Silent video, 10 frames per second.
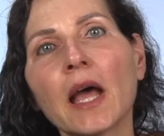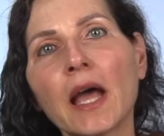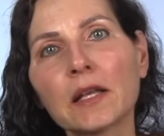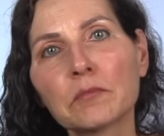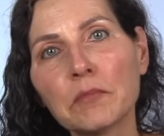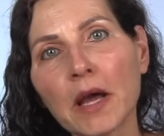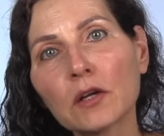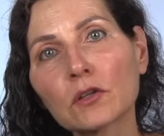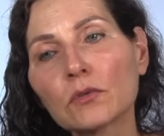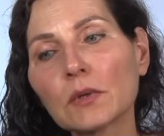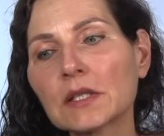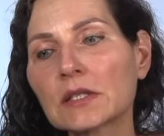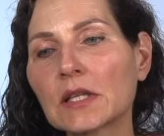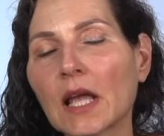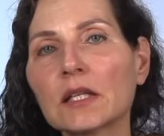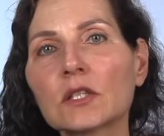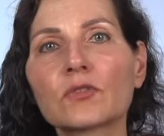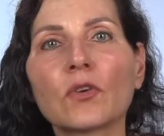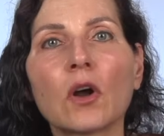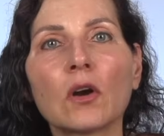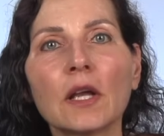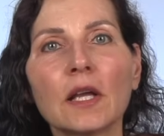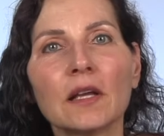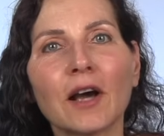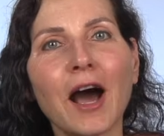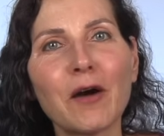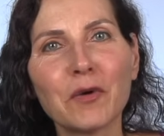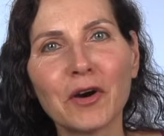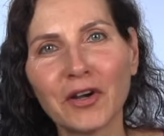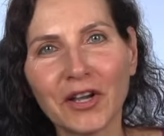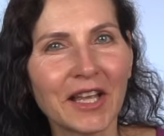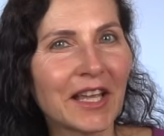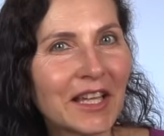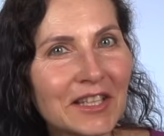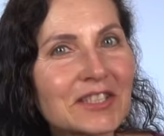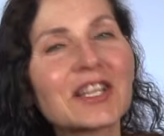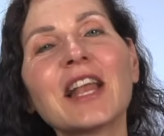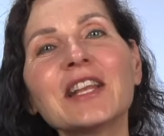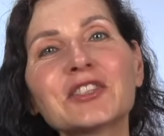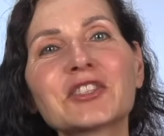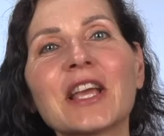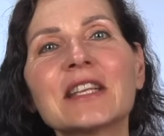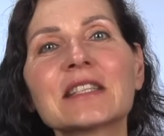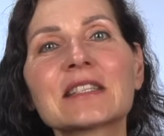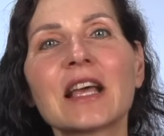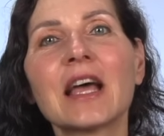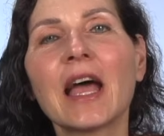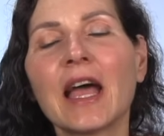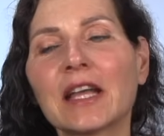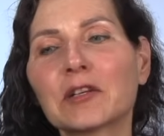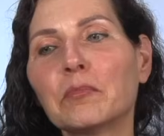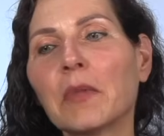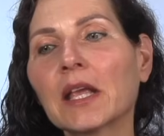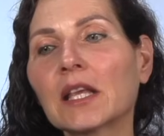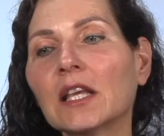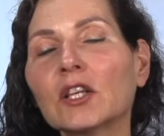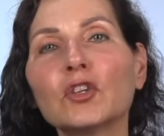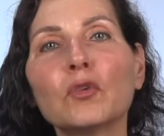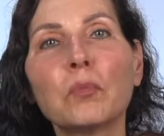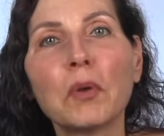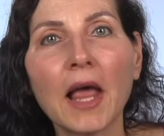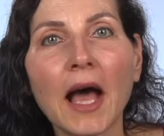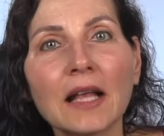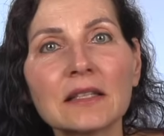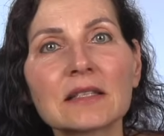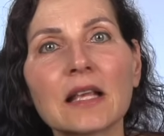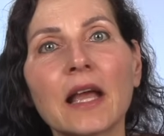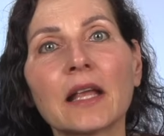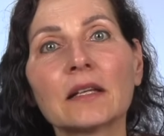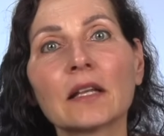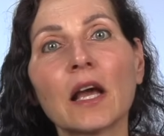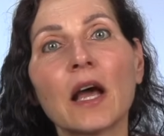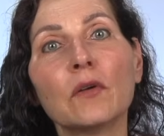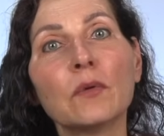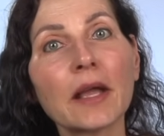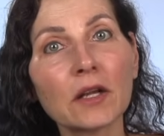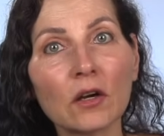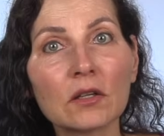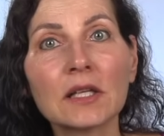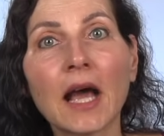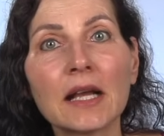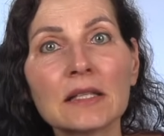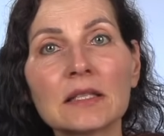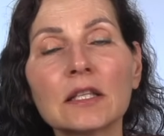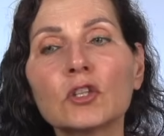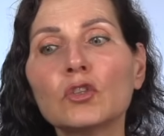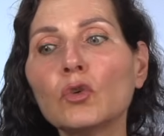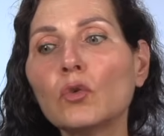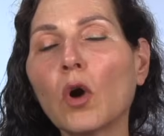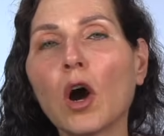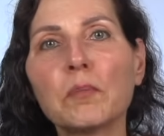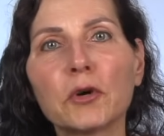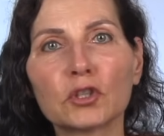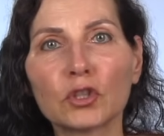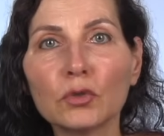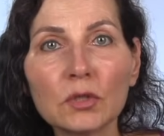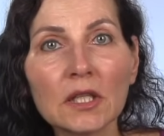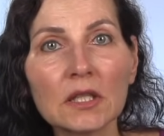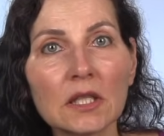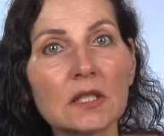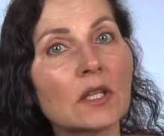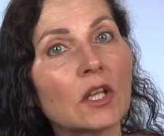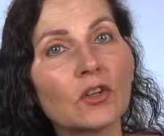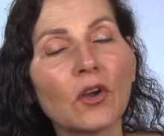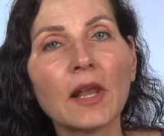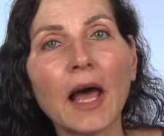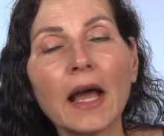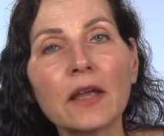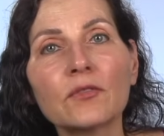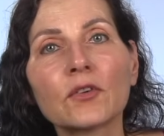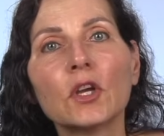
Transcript: And Mercury stands for our intelligence and making new plans and recognizing new opportunities in your life.